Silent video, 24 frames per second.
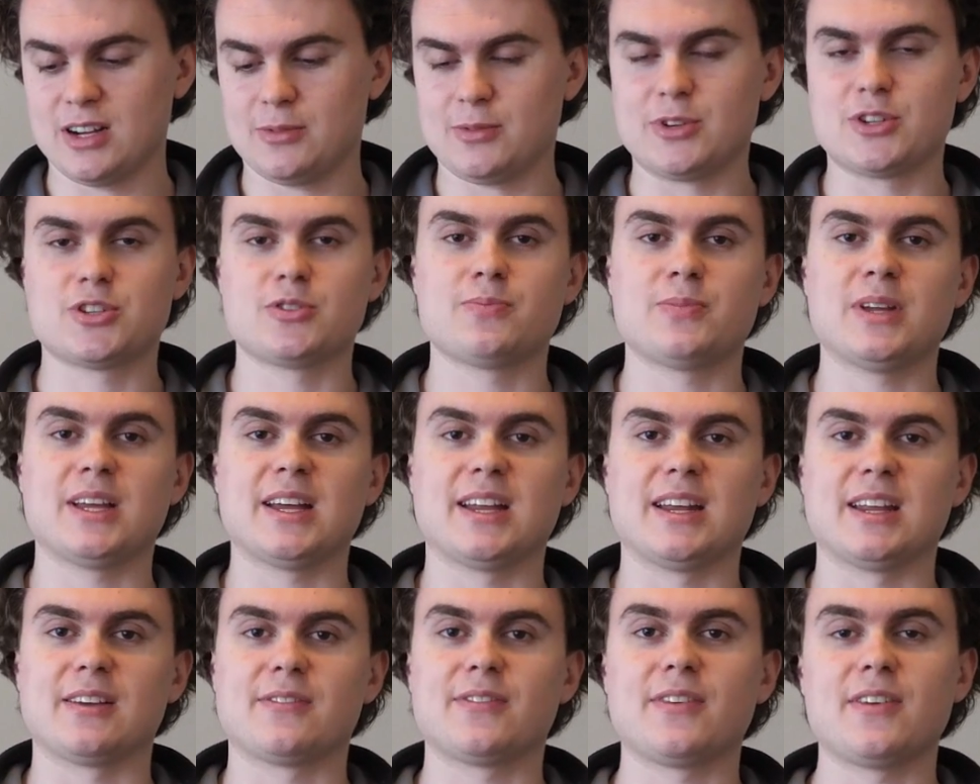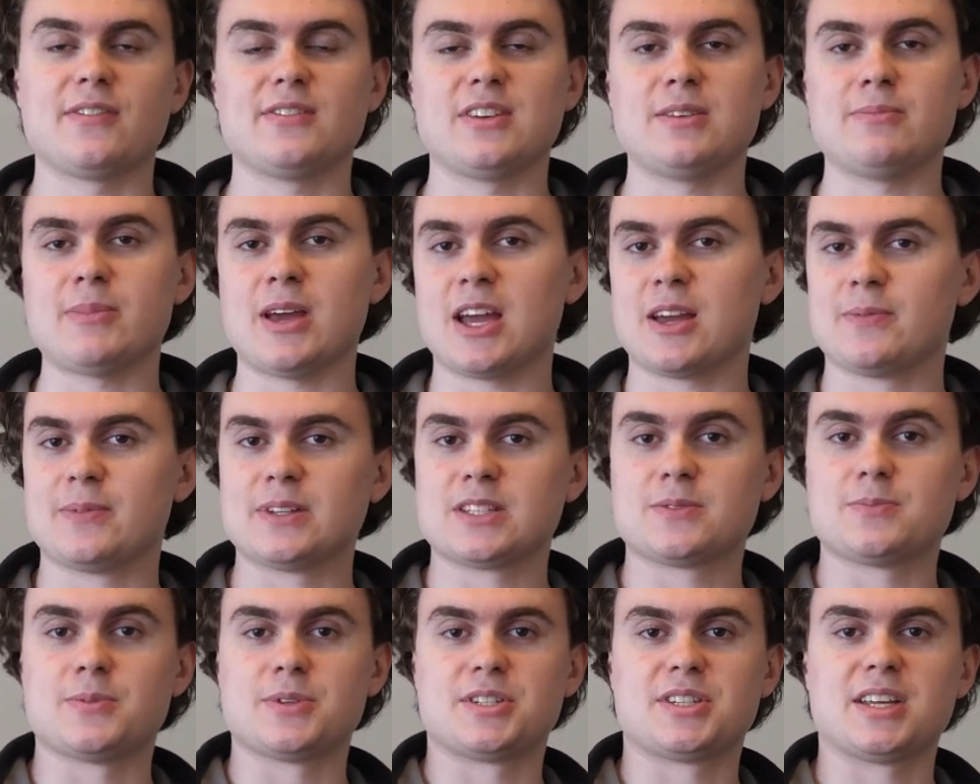We should be getting 50
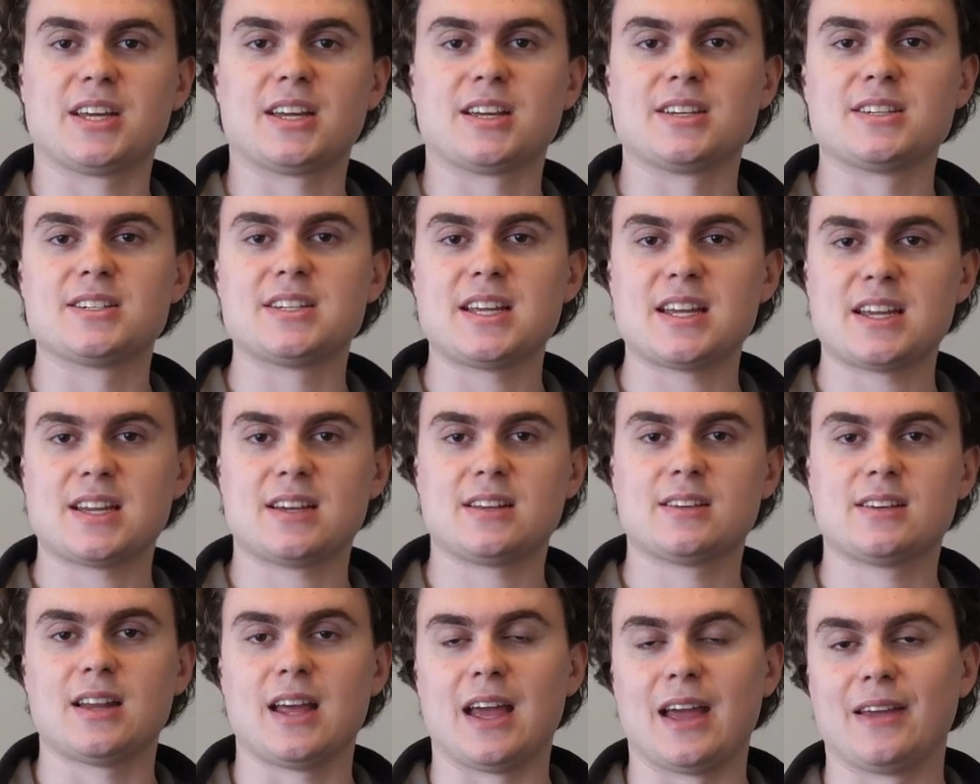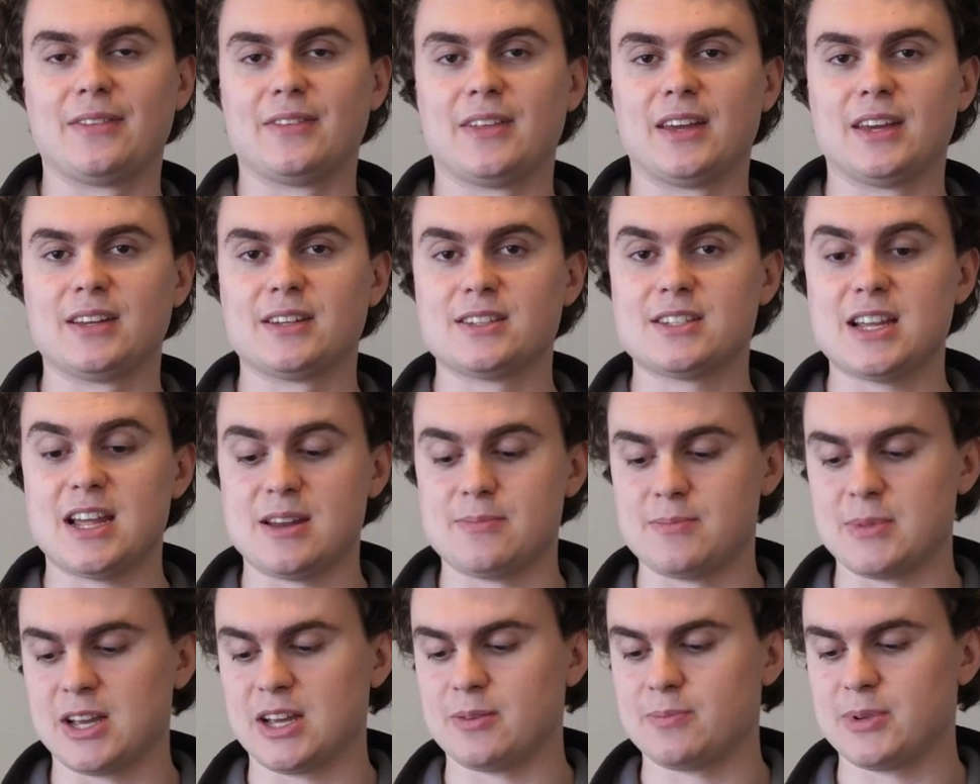megabits per second down and then
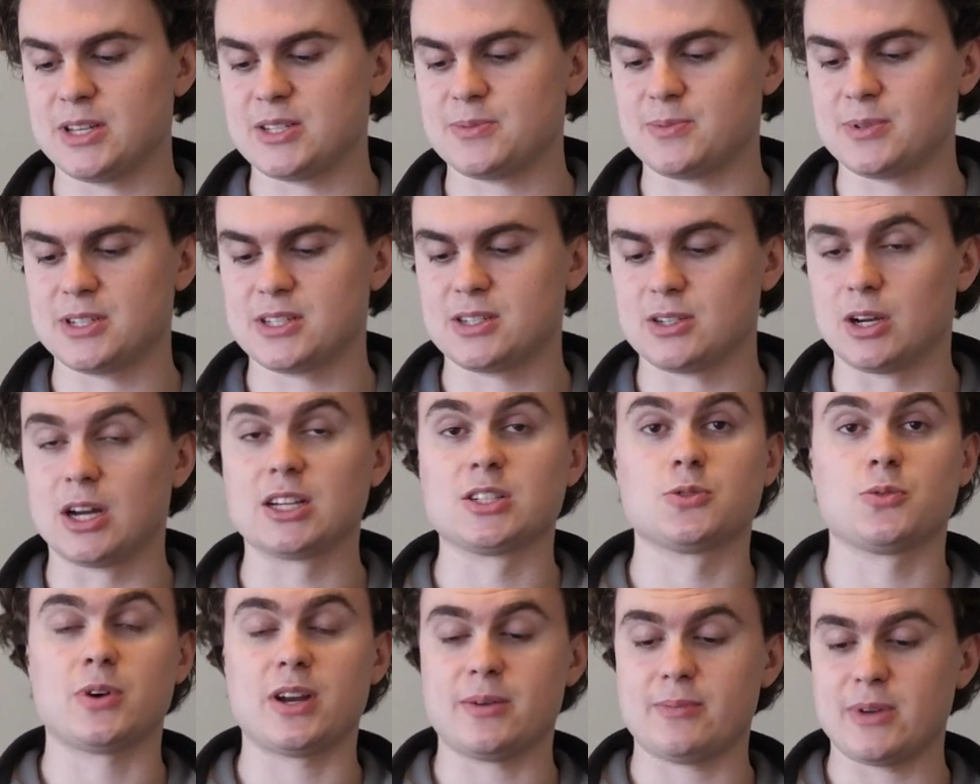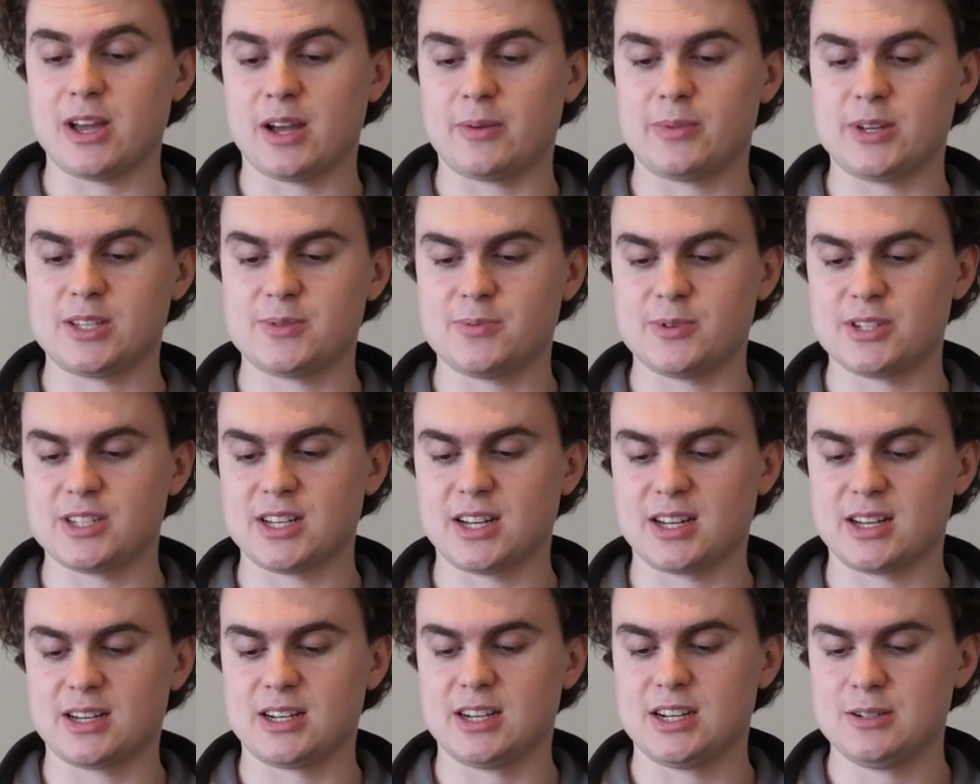10 megabits per, uh, 20 megabits per
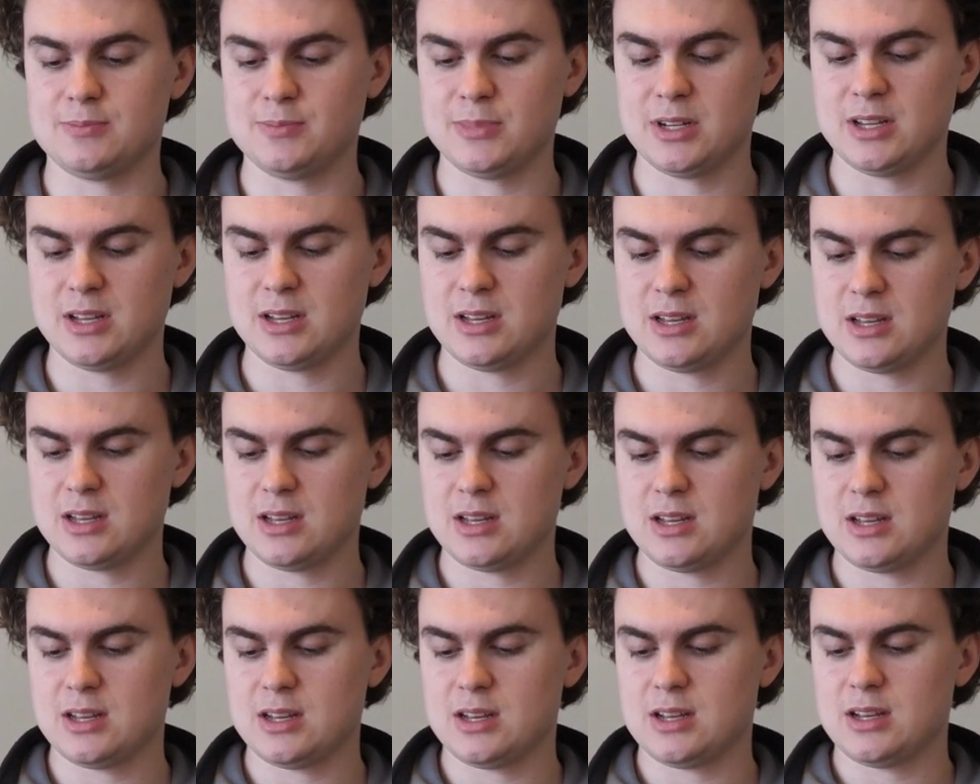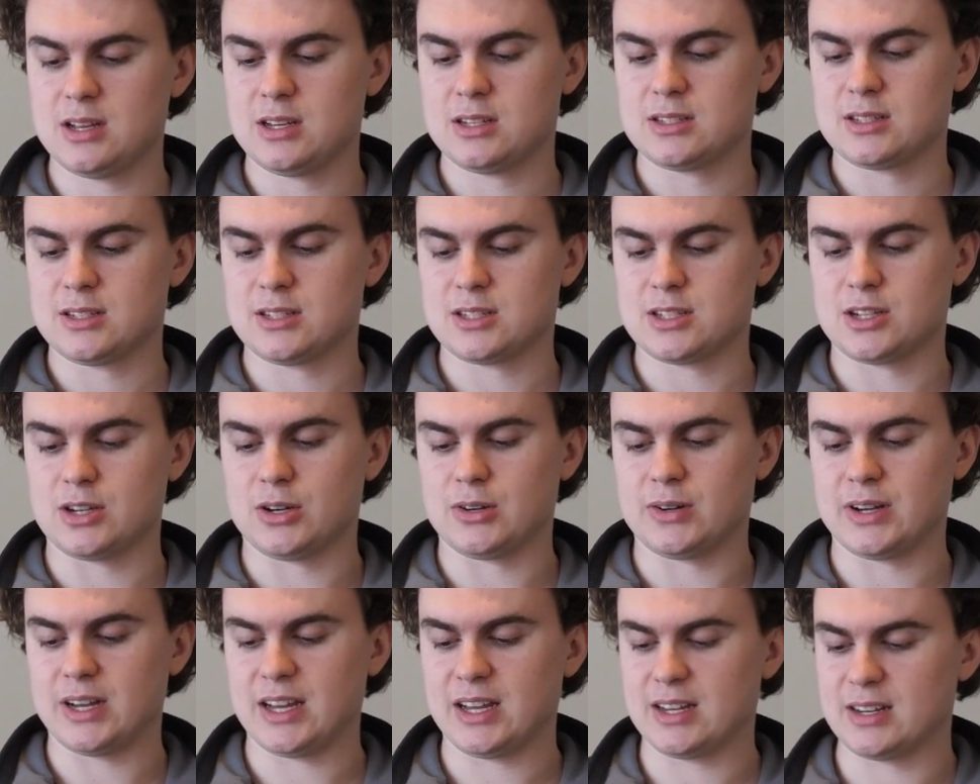second up. So let's go
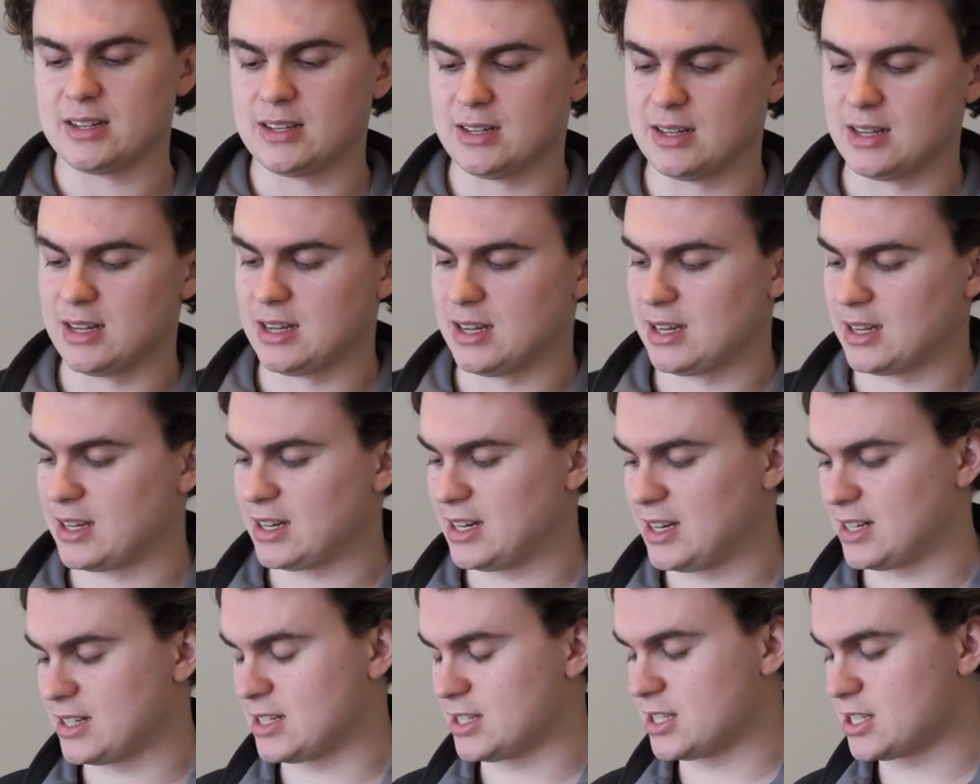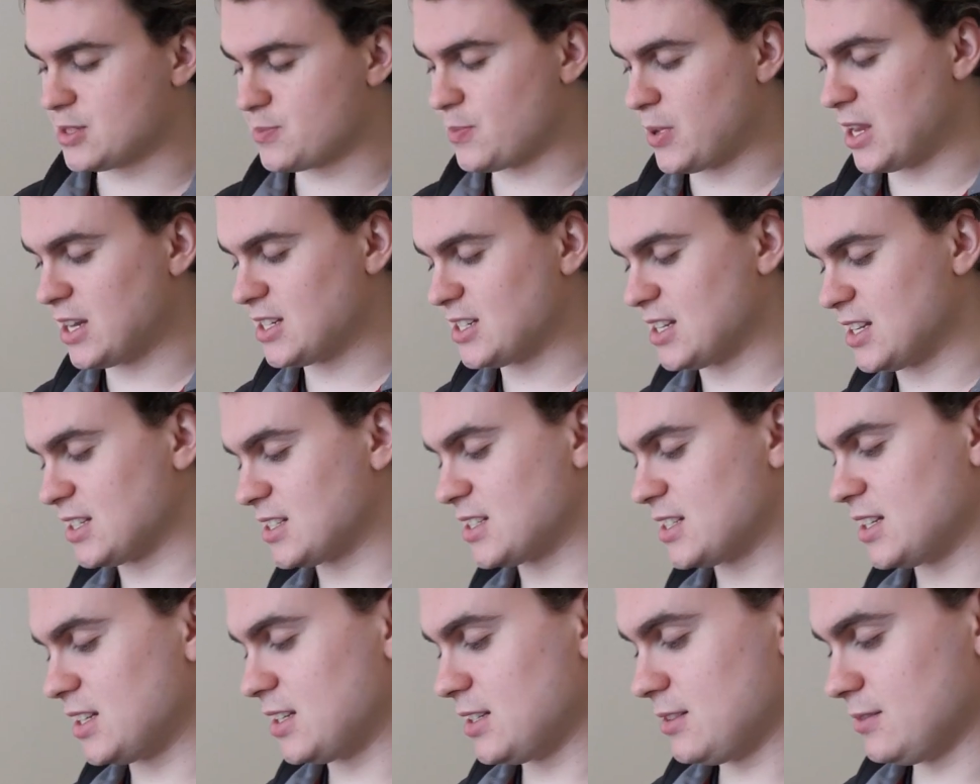ahead and uh, connect to the speed test
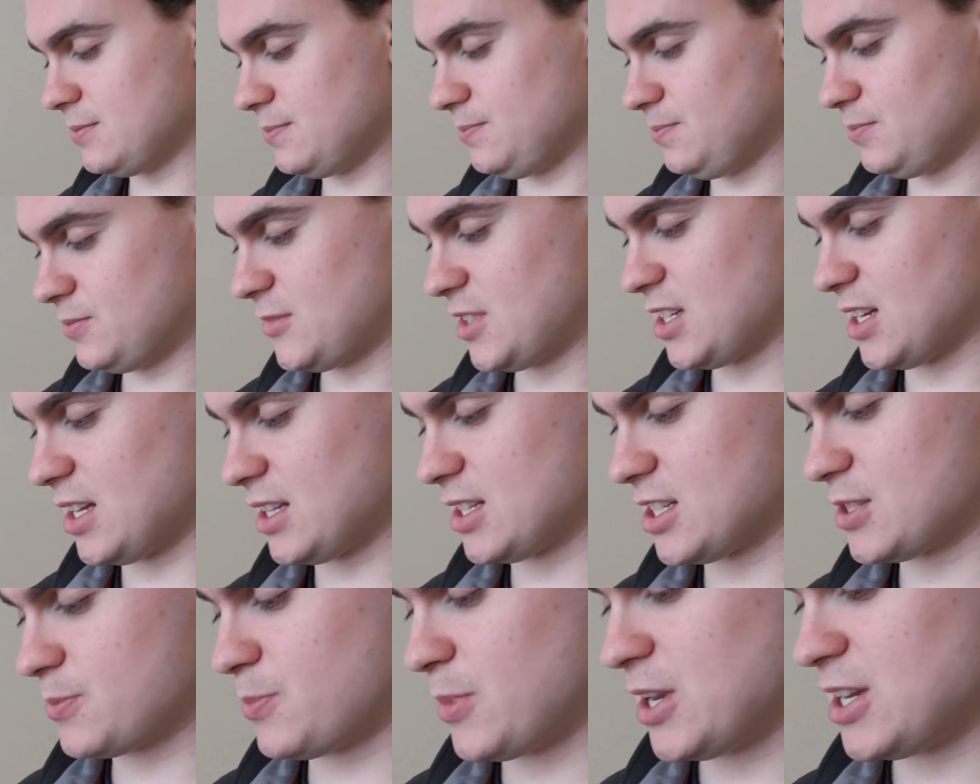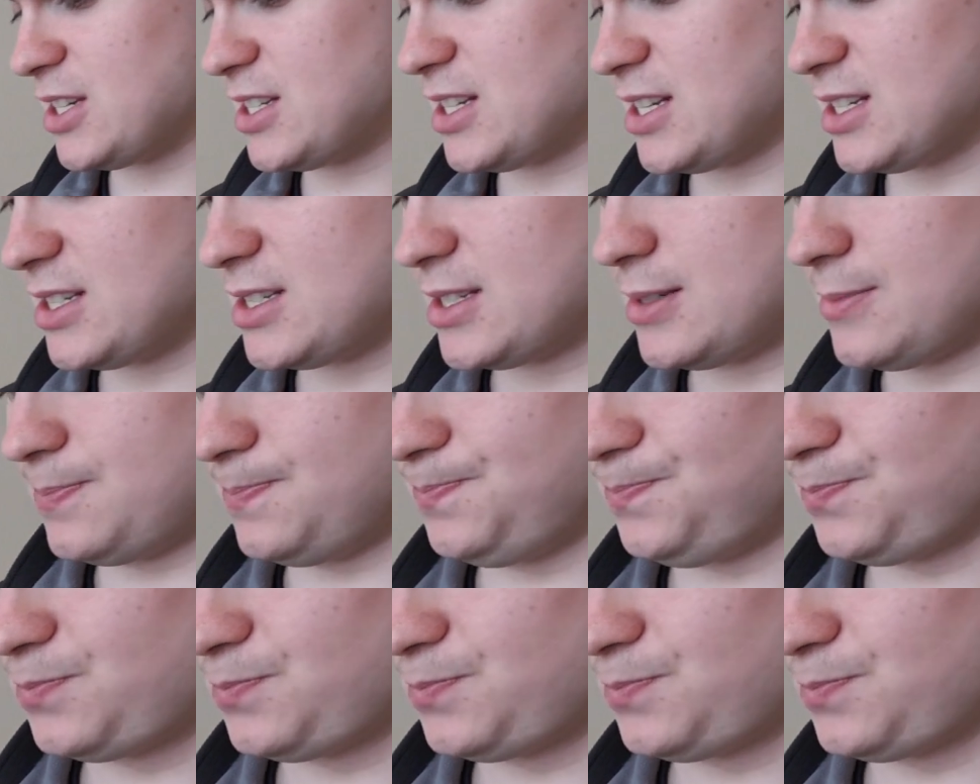here. Start the speed test.